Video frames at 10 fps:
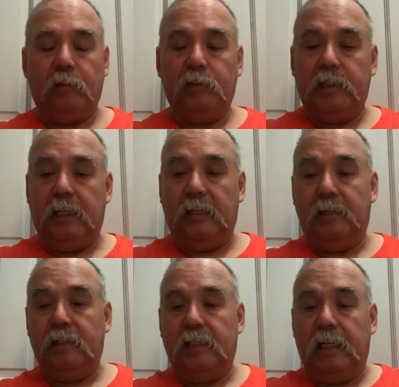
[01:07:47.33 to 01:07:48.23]
sit
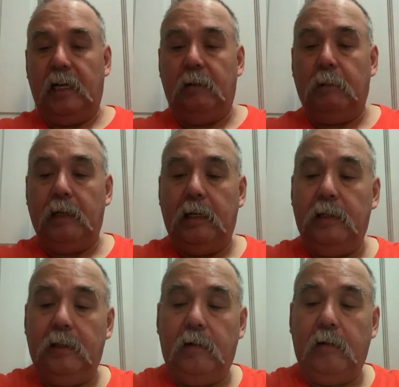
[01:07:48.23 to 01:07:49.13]
anybody in
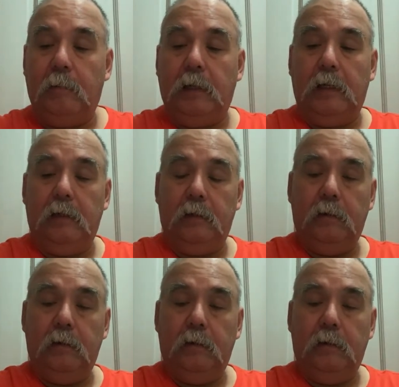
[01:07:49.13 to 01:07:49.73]
there. I mean,